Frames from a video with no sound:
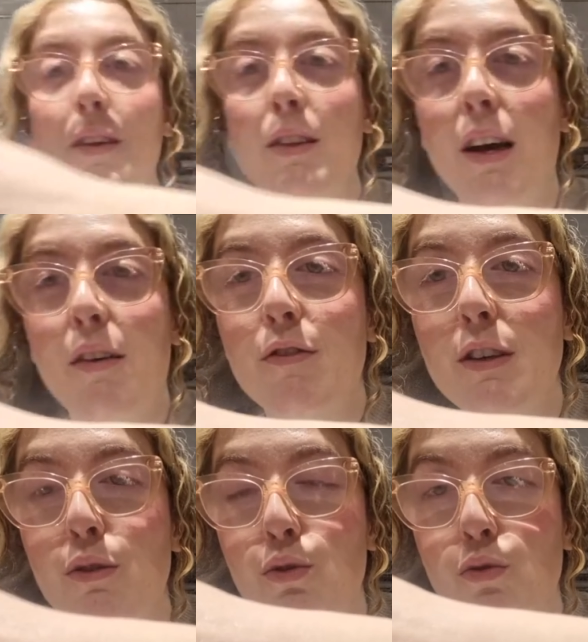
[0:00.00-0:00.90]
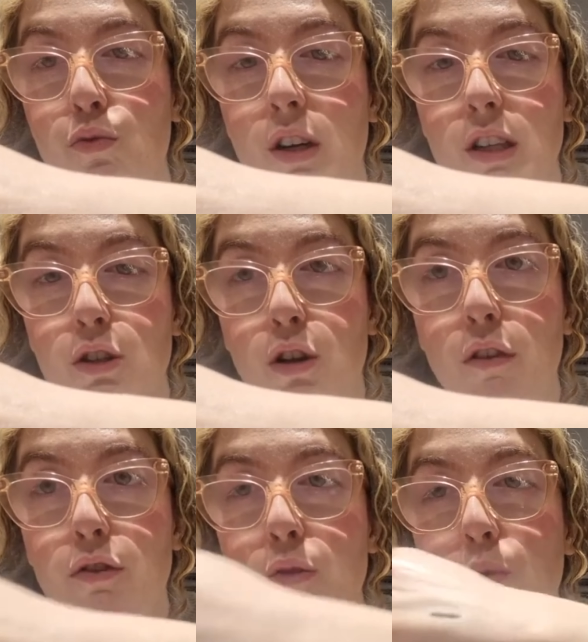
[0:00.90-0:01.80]
that feels really
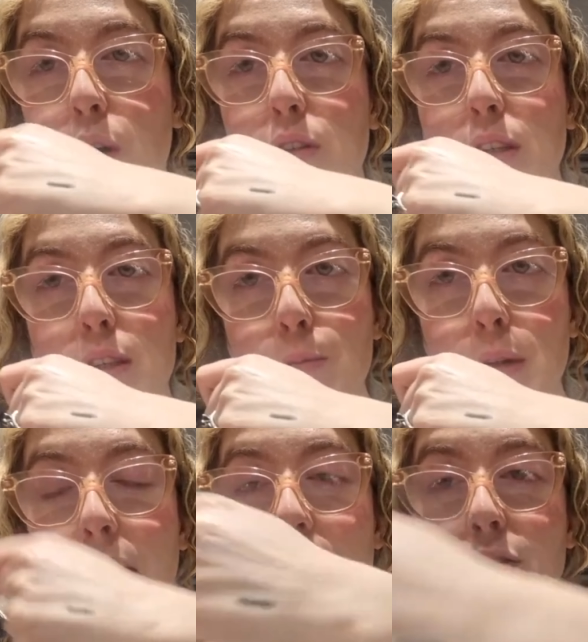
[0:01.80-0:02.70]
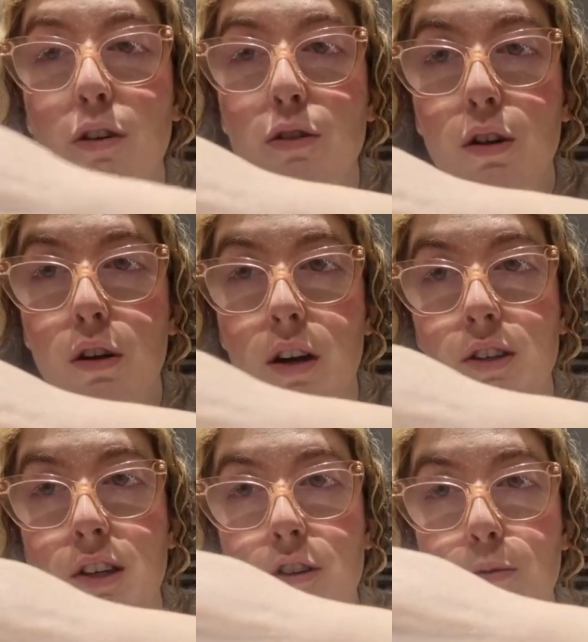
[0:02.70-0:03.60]
soft. So whilst it's black, not a colour I
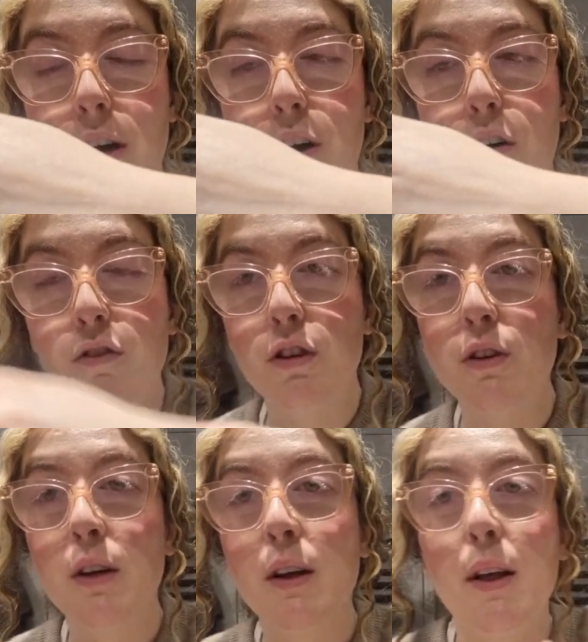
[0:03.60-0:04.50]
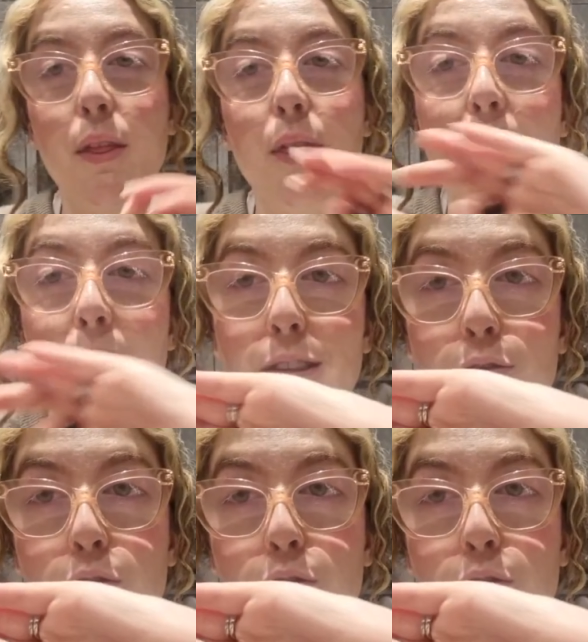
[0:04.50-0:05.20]
tend to wear often, that is a